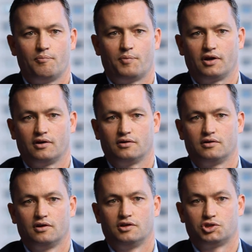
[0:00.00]
being
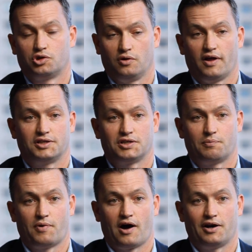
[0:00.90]
too late to the
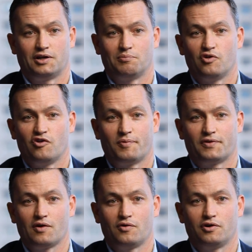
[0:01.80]
party to move, but
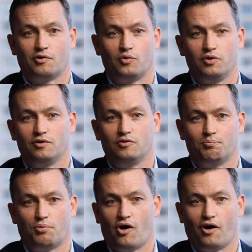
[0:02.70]
they were in a real
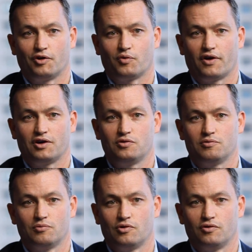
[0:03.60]
bind where they
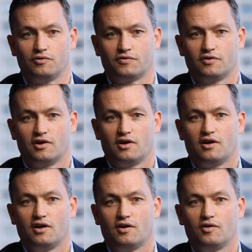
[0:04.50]
couldn't move
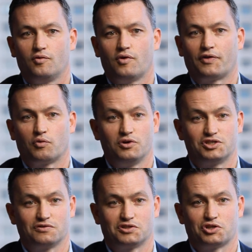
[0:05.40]
at the
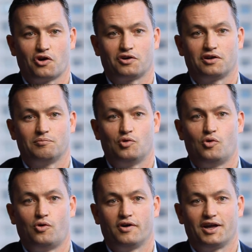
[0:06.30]
risk of stoking
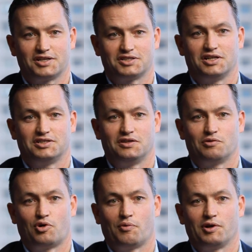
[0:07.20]
more excess in the
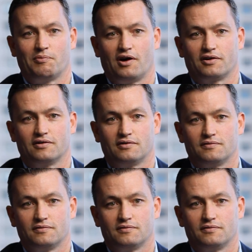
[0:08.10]
property market.